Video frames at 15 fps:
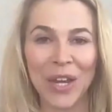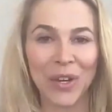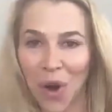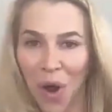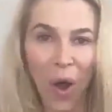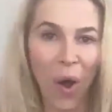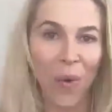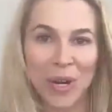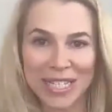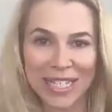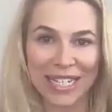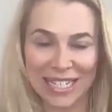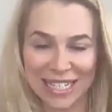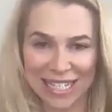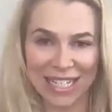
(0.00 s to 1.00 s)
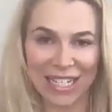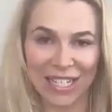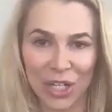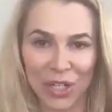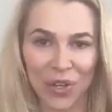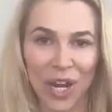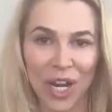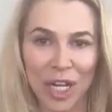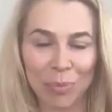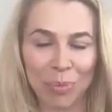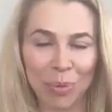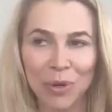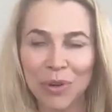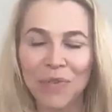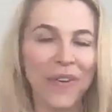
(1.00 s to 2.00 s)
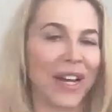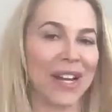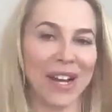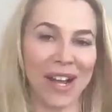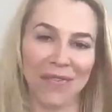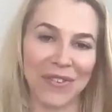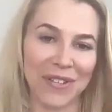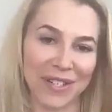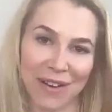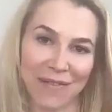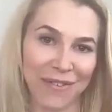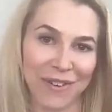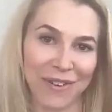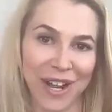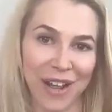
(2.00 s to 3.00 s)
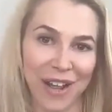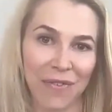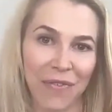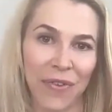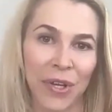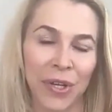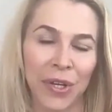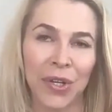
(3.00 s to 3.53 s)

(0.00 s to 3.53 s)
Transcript: and you're always consistently trying to prove, and enough is never enough.